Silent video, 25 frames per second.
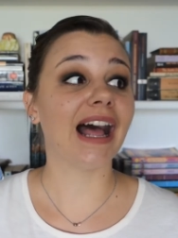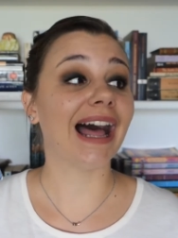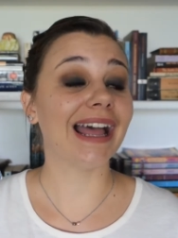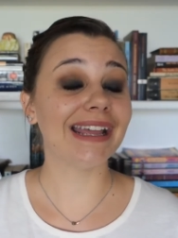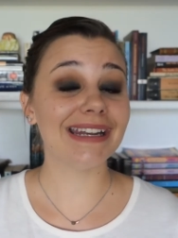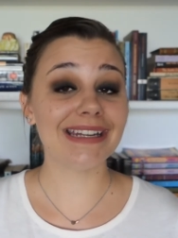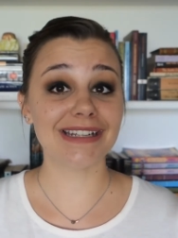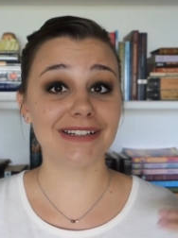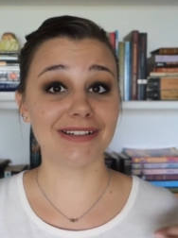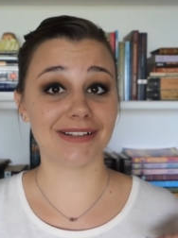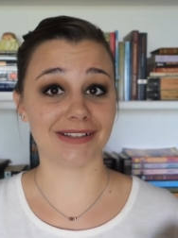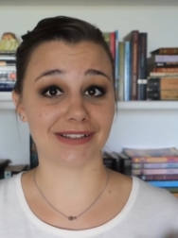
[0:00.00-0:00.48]

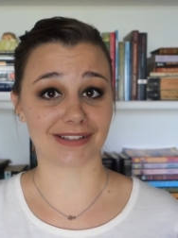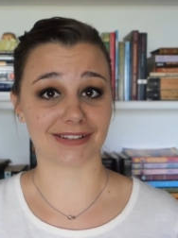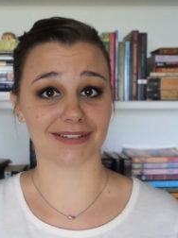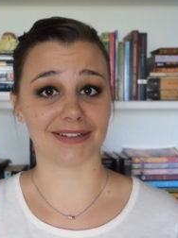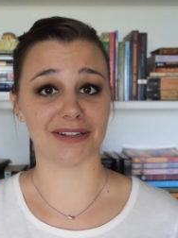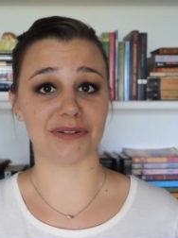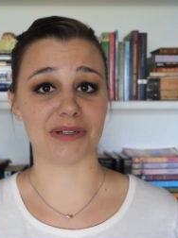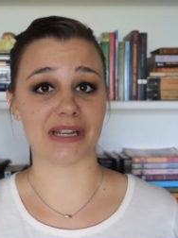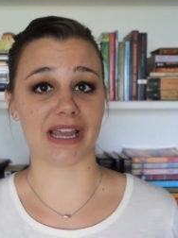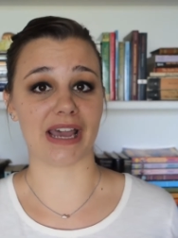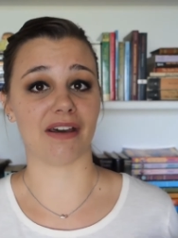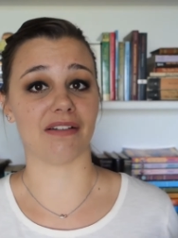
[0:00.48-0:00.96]
I need to
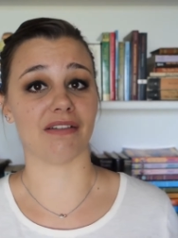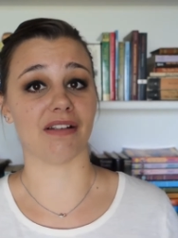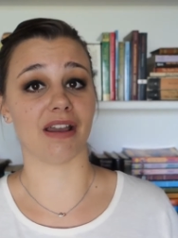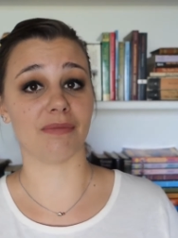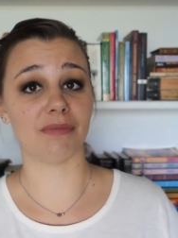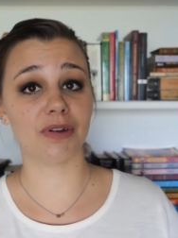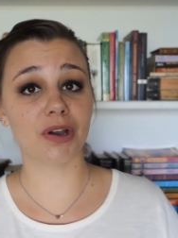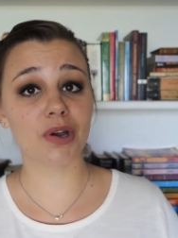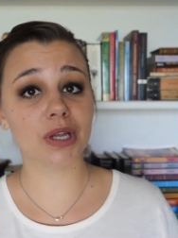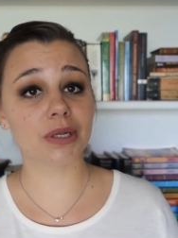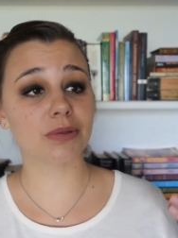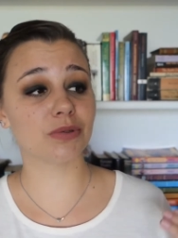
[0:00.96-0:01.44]
slow down. I
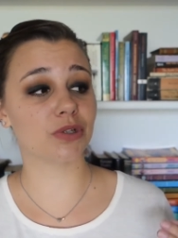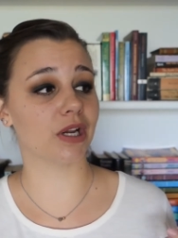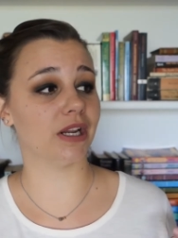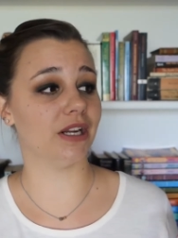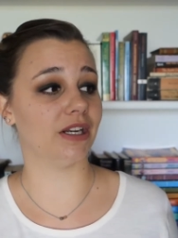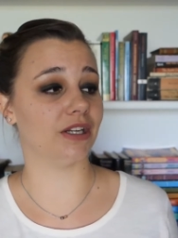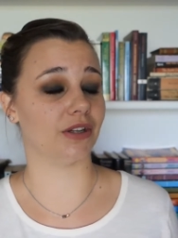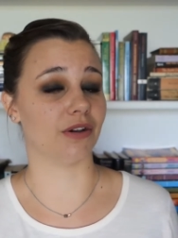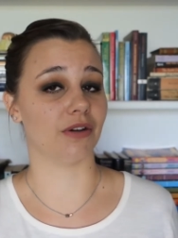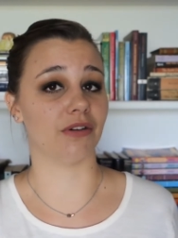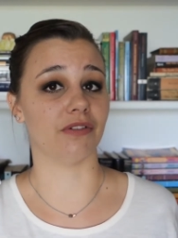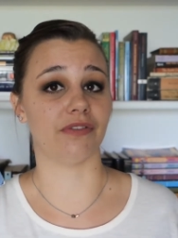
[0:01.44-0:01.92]
know I'm
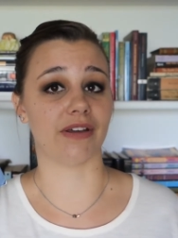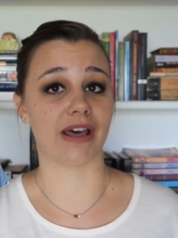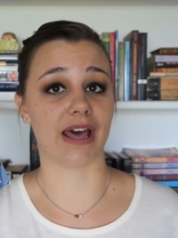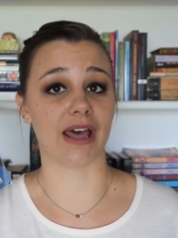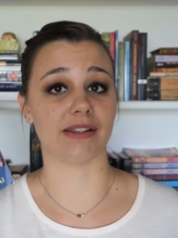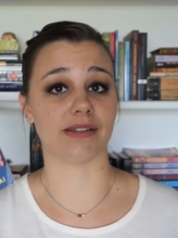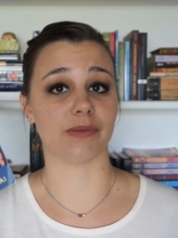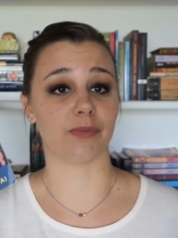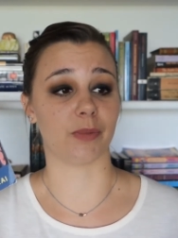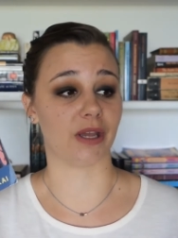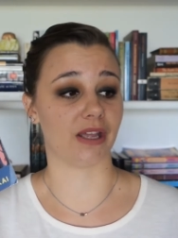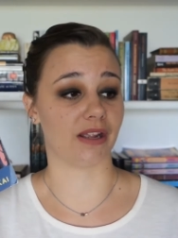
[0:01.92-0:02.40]
trying to go
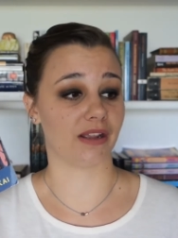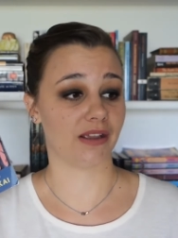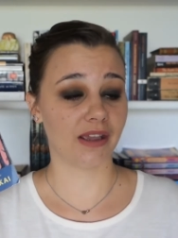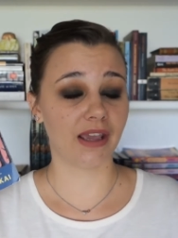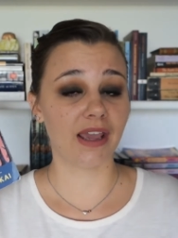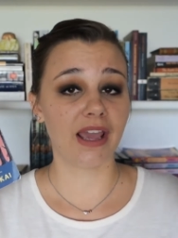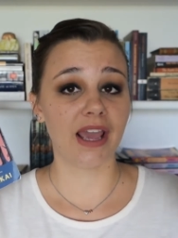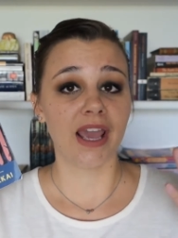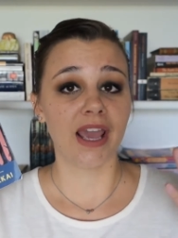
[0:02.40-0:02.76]
fast, but